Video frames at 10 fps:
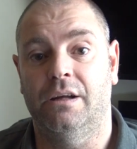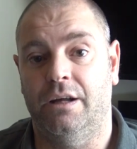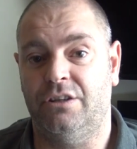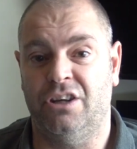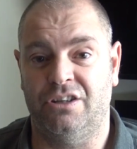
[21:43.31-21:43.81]

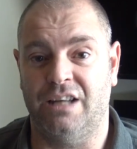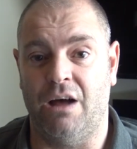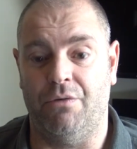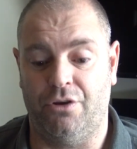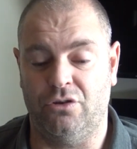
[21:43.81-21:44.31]
it turns
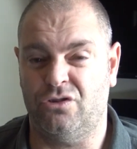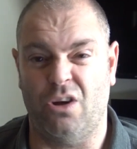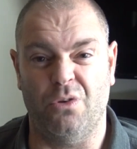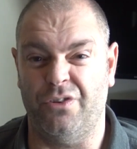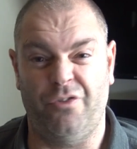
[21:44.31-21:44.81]
out the
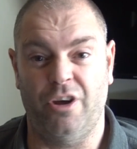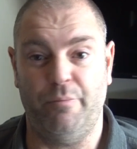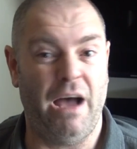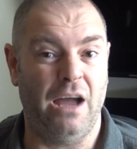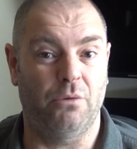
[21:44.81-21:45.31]
controls a third
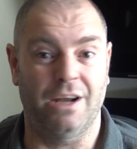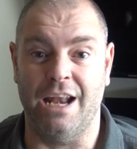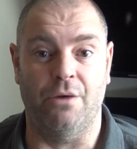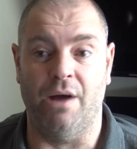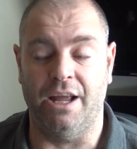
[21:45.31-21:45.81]
party one
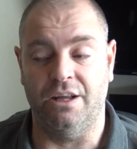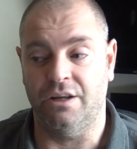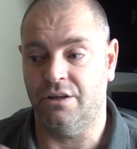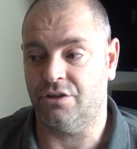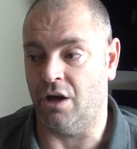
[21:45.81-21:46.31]
anyway
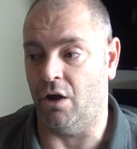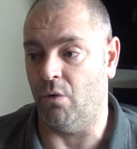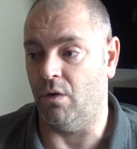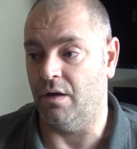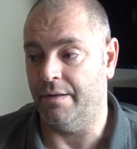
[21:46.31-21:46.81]
so